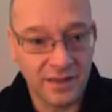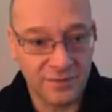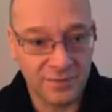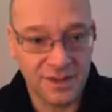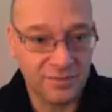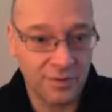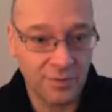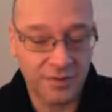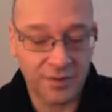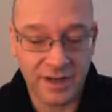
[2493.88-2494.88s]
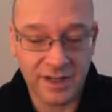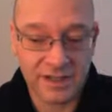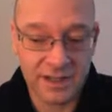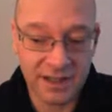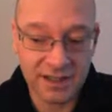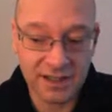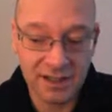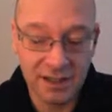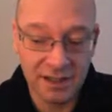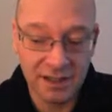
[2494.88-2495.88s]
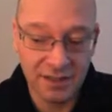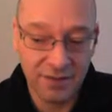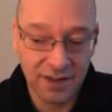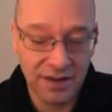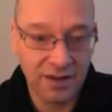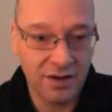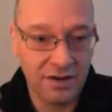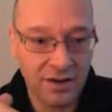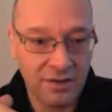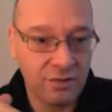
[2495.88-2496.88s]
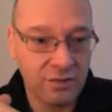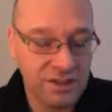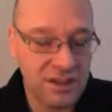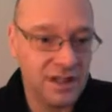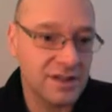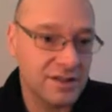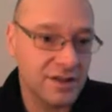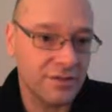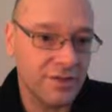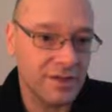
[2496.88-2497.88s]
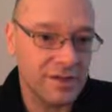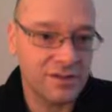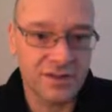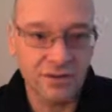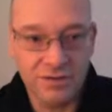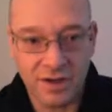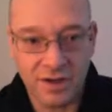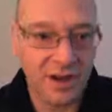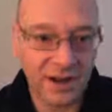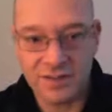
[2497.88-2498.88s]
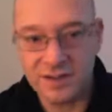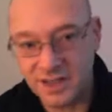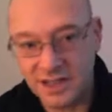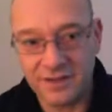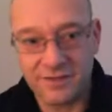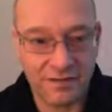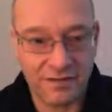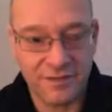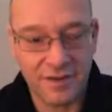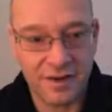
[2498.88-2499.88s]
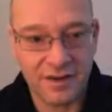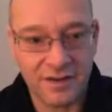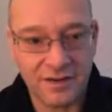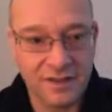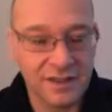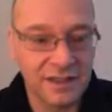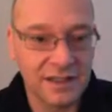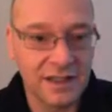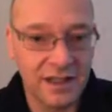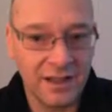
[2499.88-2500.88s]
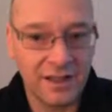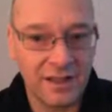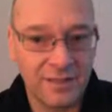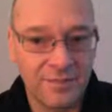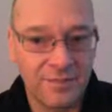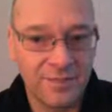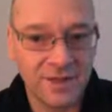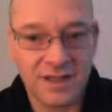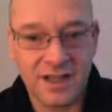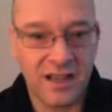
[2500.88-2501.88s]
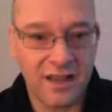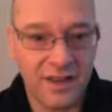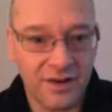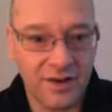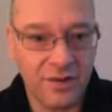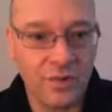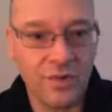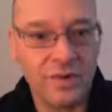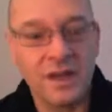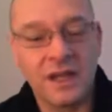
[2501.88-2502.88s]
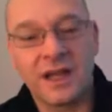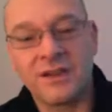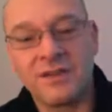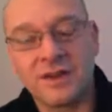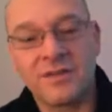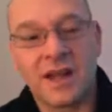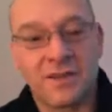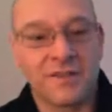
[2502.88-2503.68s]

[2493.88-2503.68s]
which is what we've got in this case, then the iron ore is near the surface. And so you don't have to dig very far to get the iron ore. And you don't have